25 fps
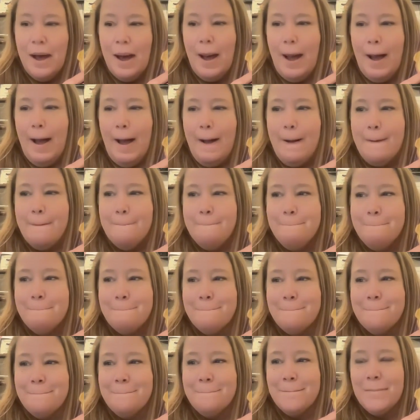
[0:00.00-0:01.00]

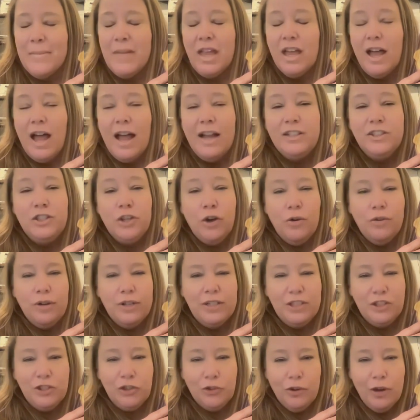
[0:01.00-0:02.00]
I don't
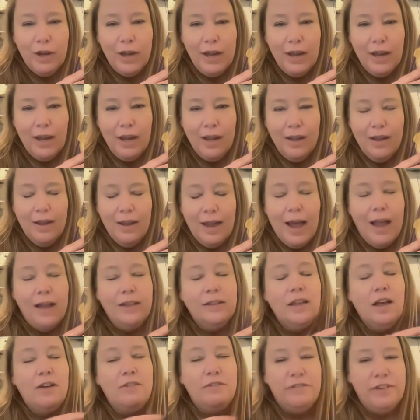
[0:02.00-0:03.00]
enjoy,
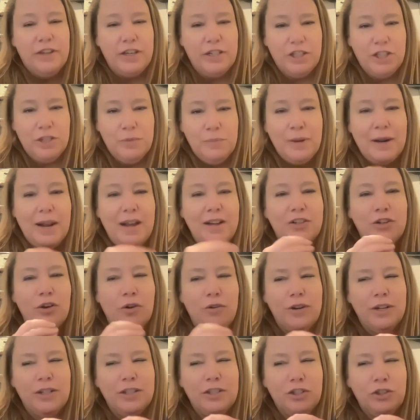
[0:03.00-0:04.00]
I love fish, but I
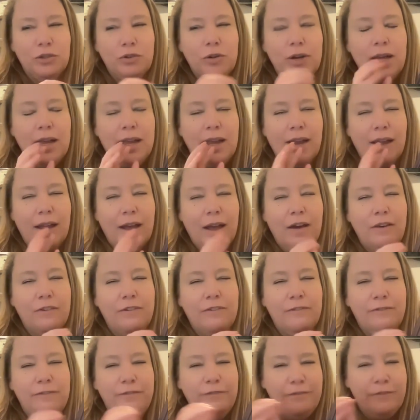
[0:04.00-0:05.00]
don't enjoy a
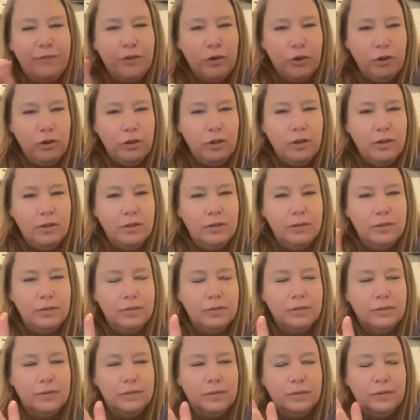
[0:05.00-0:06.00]
full
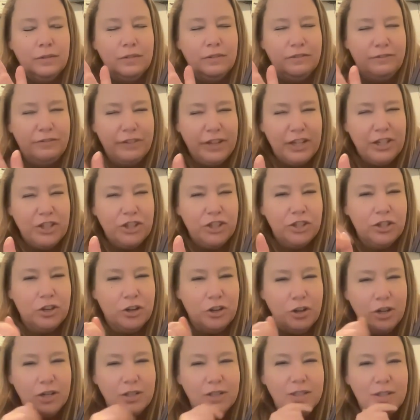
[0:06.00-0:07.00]
fish
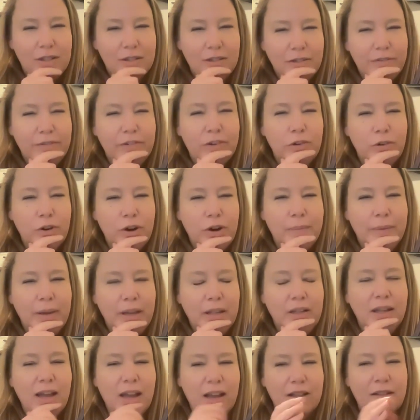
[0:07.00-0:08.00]
cooked, if you know what I
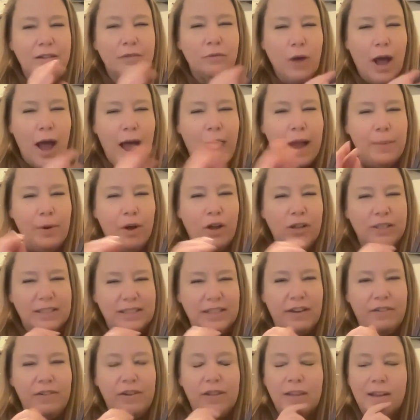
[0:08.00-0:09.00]
mean, like eyeballs
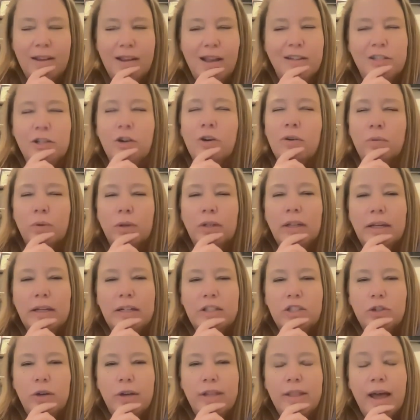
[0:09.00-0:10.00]
and everything. I don't really
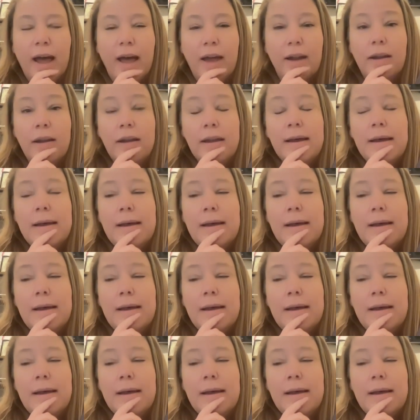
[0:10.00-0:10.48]
enjoy that.